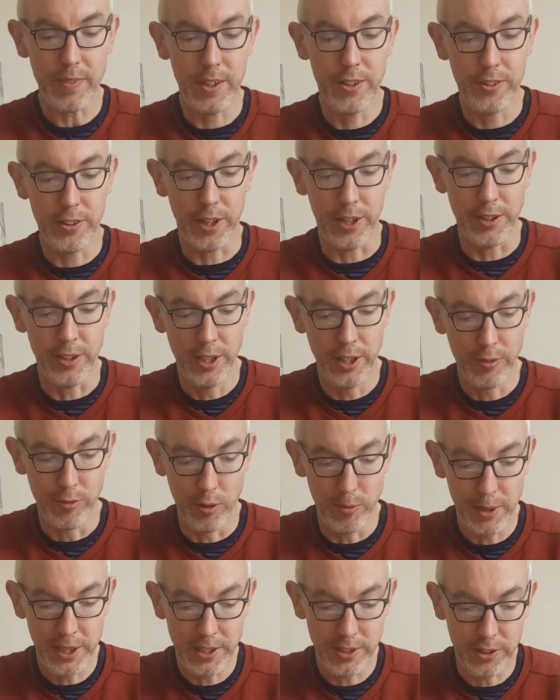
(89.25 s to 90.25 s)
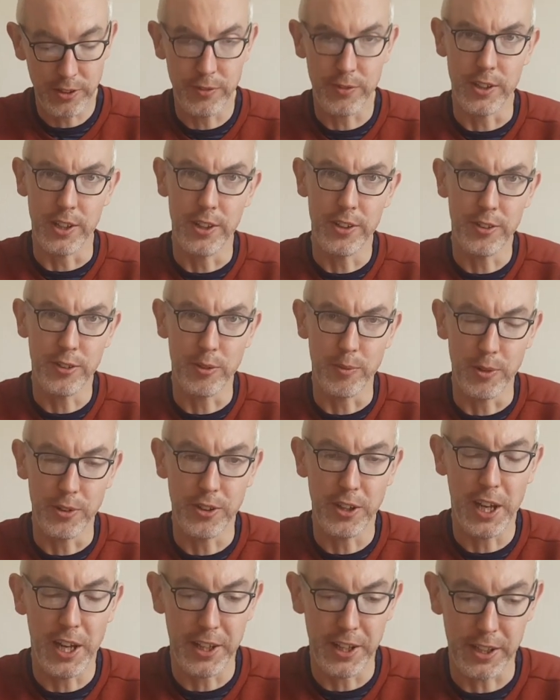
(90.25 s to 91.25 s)
So we'll make this first and we'll
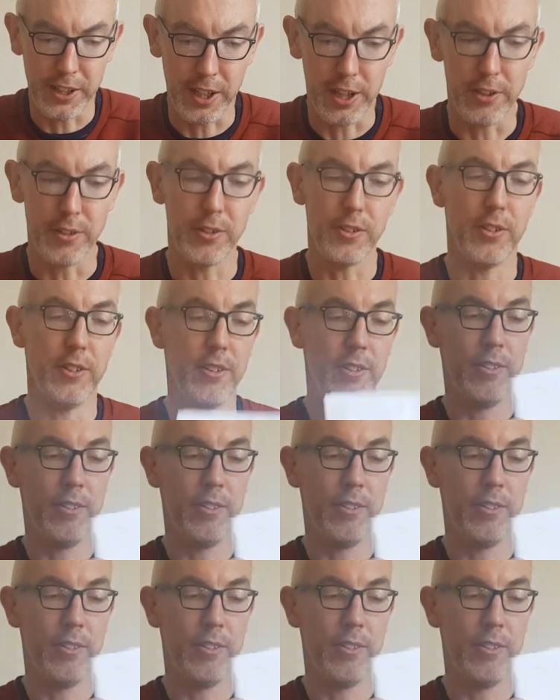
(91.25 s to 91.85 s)
see how that goes.